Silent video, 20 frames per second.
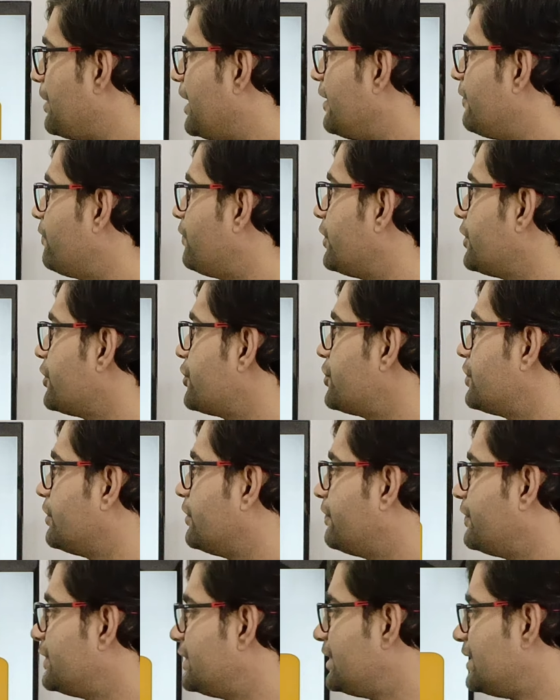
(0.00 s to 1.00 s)
main function
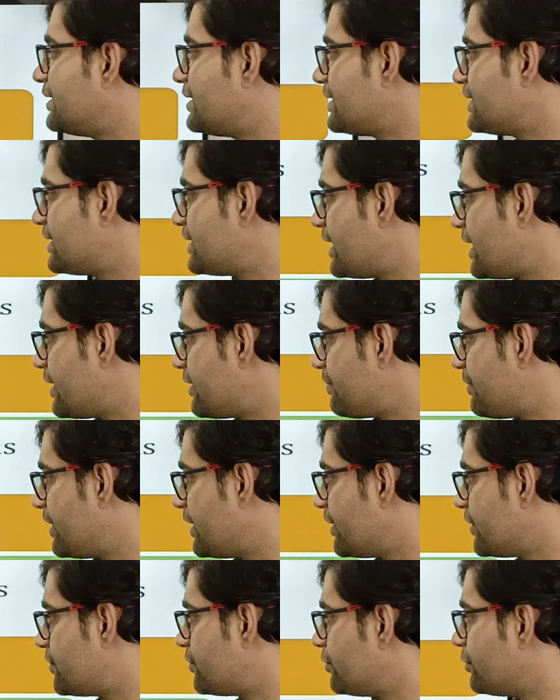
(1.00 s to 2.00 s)
of a thesis
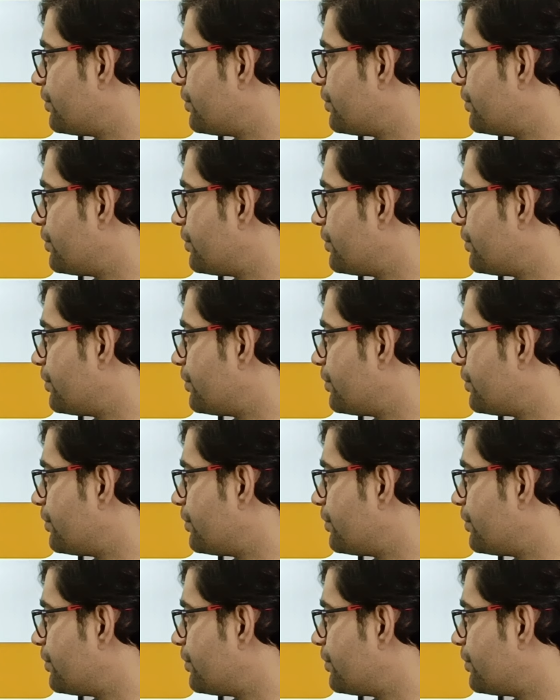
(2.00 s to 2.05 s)
statement is